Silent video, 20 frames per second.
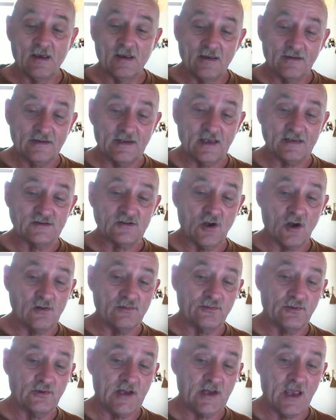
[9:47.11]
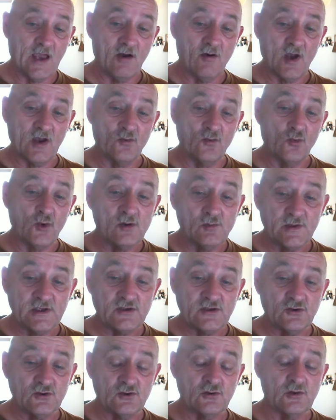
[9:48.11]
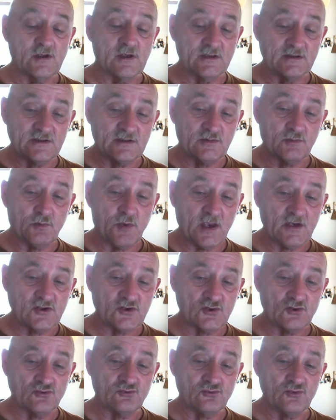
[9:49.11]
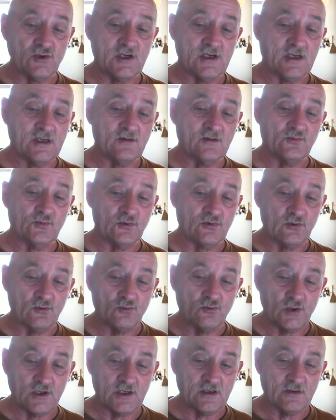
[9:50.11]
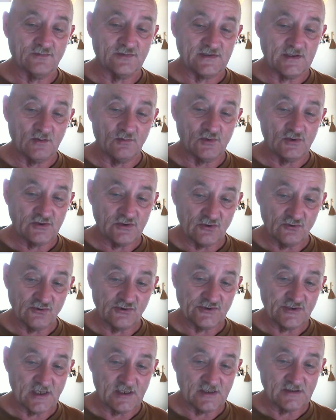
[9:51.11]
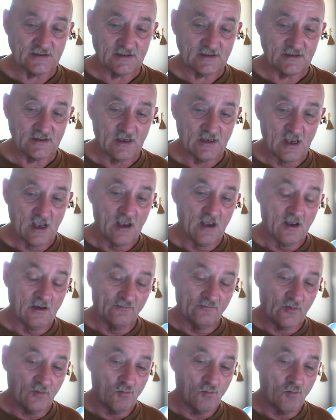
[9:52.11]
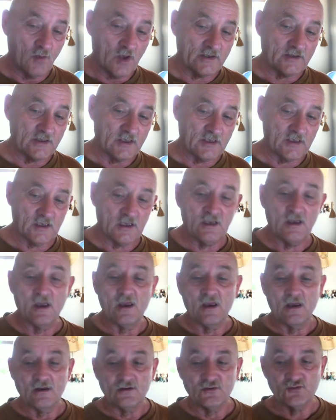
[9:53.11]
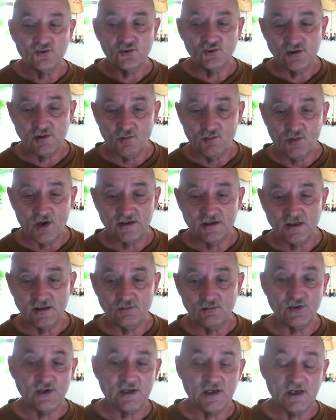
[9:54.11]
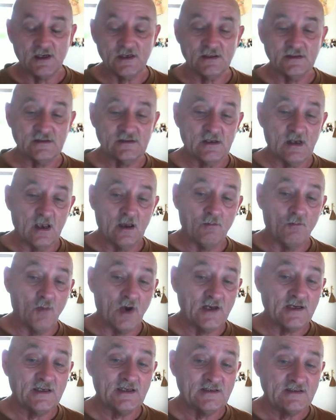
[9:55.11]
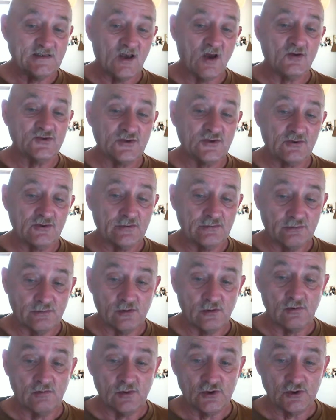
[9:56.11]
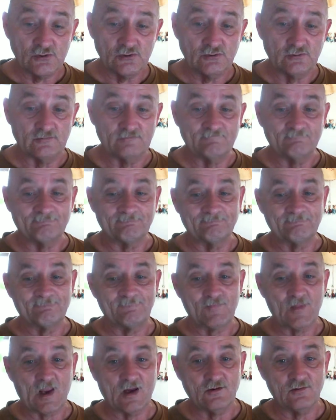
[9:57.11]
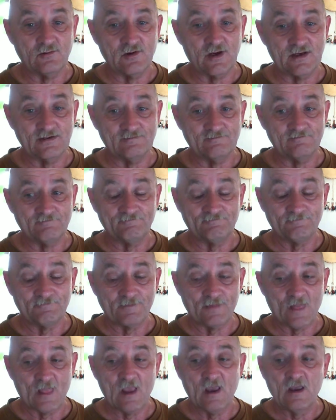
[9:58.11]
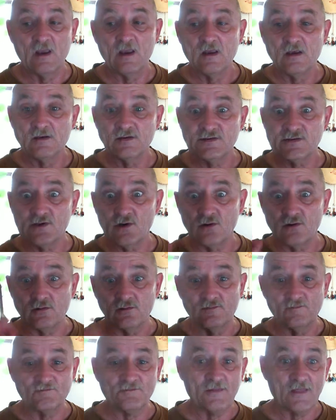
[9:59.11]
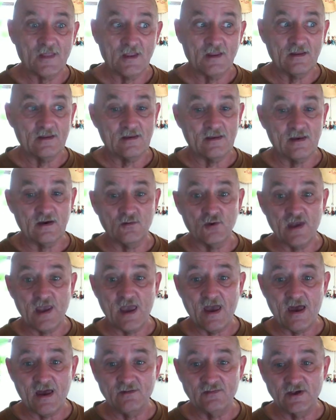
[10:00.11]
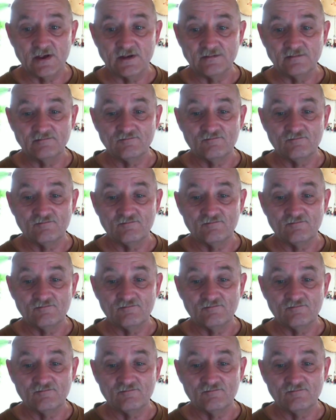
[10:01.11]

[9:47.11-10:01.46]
And that's all for now. I will be doing a special reading for the week of summer solstice, from Monday through to Monday, because Monday is also the full moon. All right. So, there we have it.